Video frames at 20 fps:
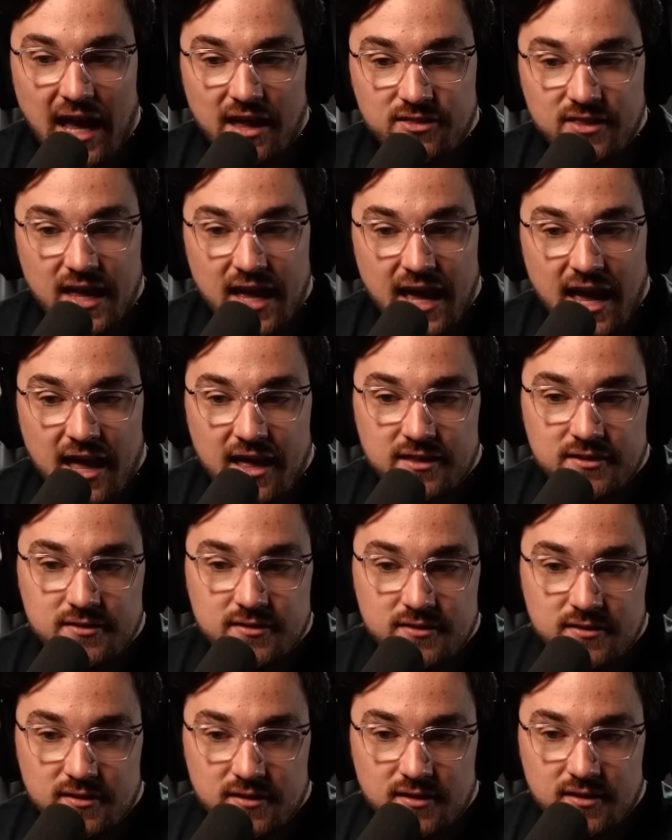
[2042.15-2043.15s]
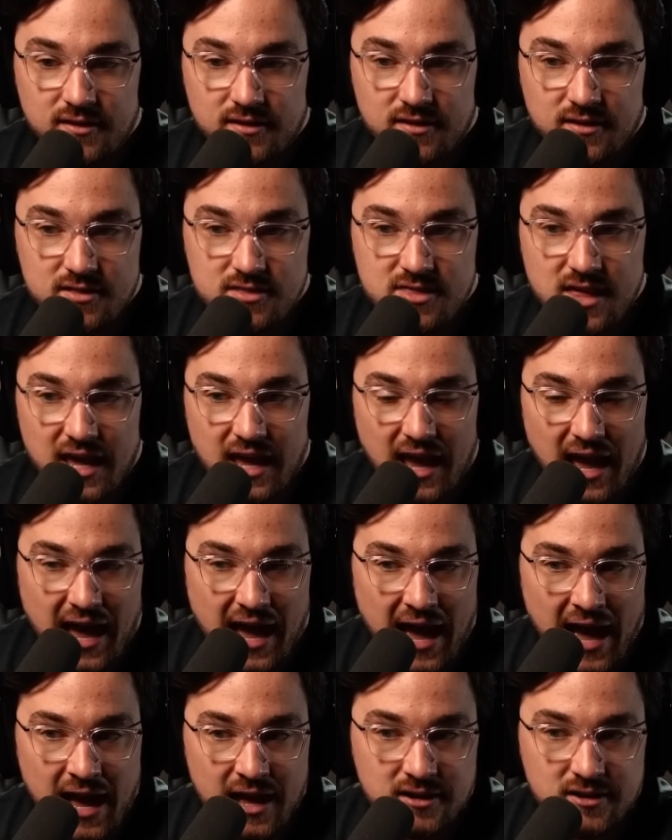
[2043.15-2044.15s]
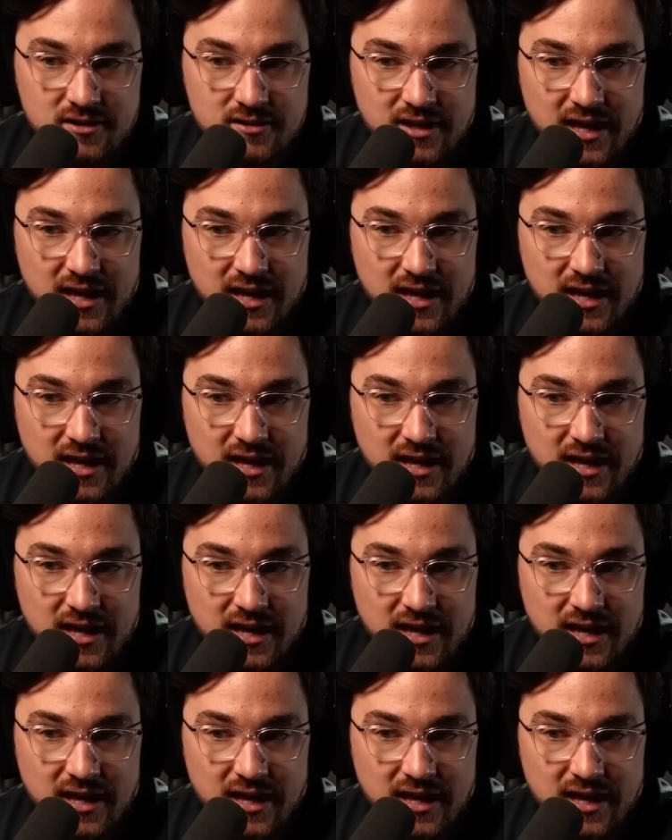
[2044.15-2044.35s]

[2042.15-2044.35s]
And then they had